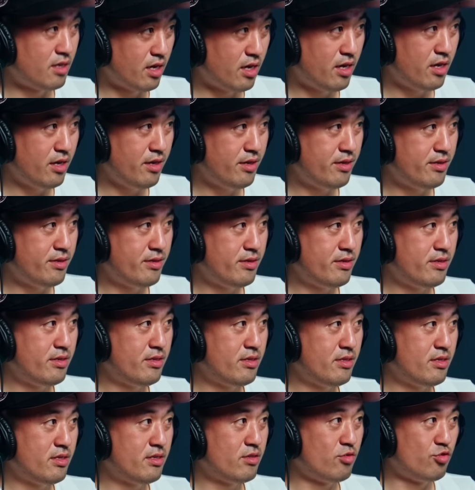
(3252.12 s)
Yeah?
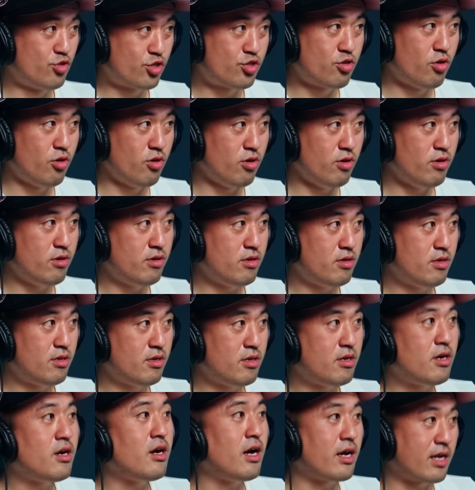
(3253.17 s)
You sure?
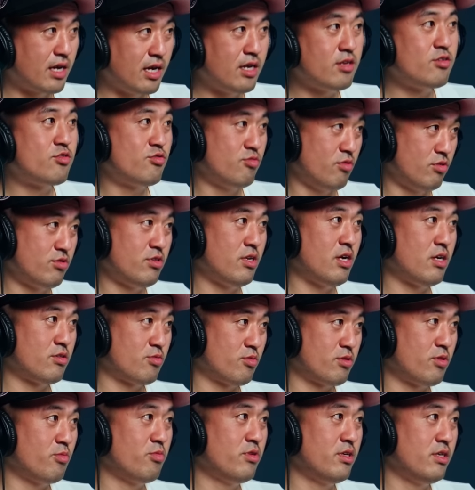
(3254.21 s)
Yeah. I got you two hundred dollars
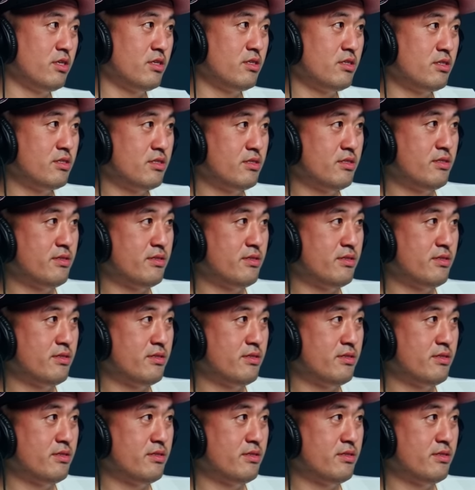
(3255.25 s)
worth of weed.